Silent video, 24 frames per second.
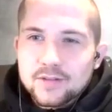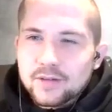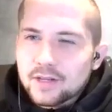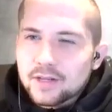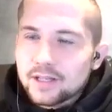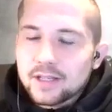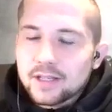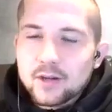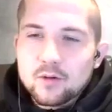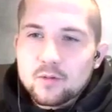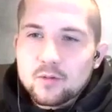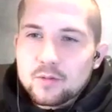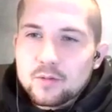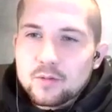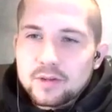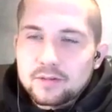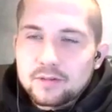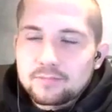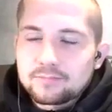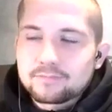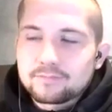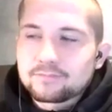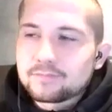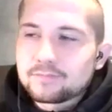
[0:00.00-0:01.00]
I think that would be
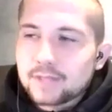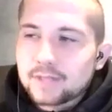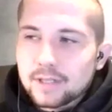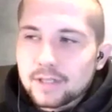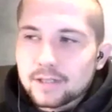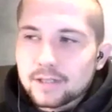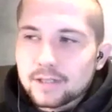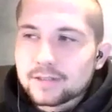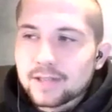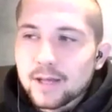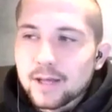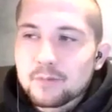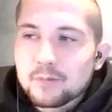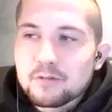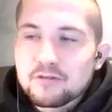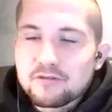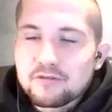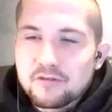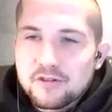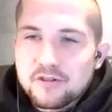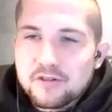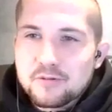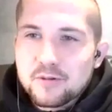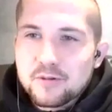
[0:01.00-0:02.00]
that'd be
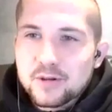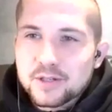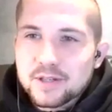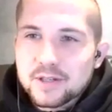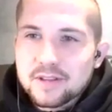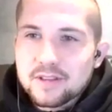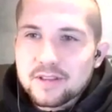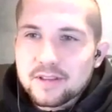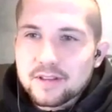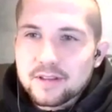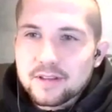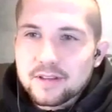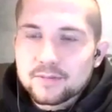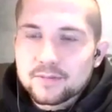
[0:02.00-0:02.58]
fireworks. I think.